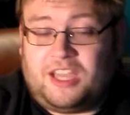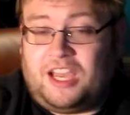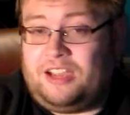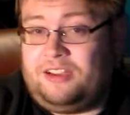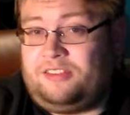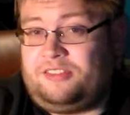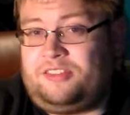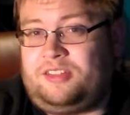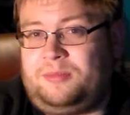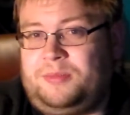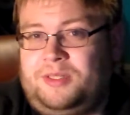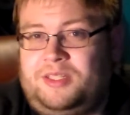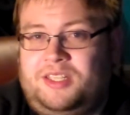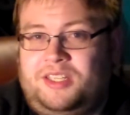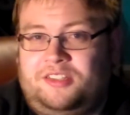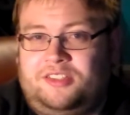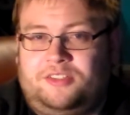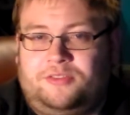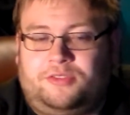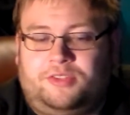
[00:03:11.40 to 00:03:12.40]
Obviously,
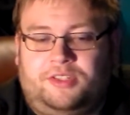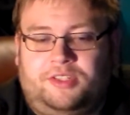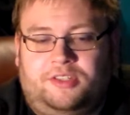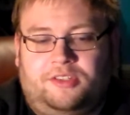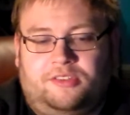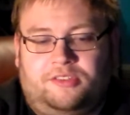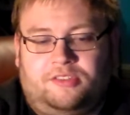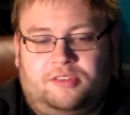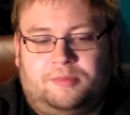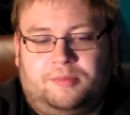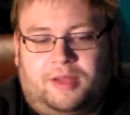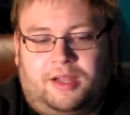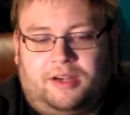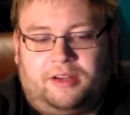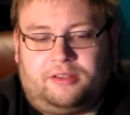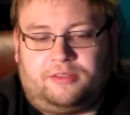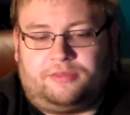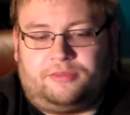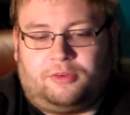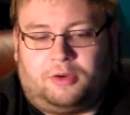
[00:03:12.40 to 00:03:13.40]
because of his
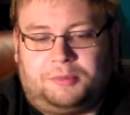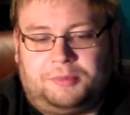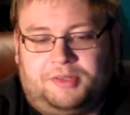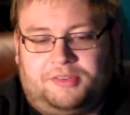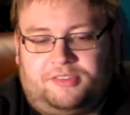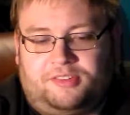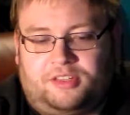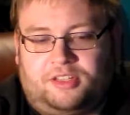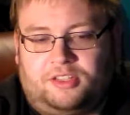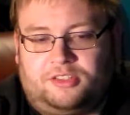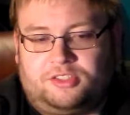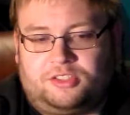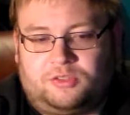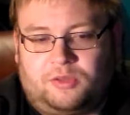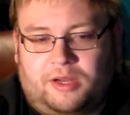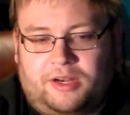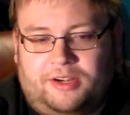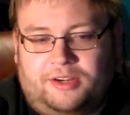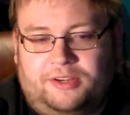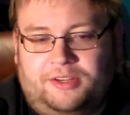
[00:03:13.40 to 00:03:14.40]
demonic form as a Ghost
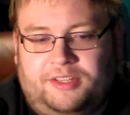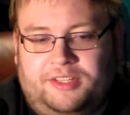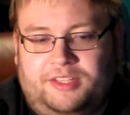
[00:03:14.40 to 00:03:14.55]
Rider,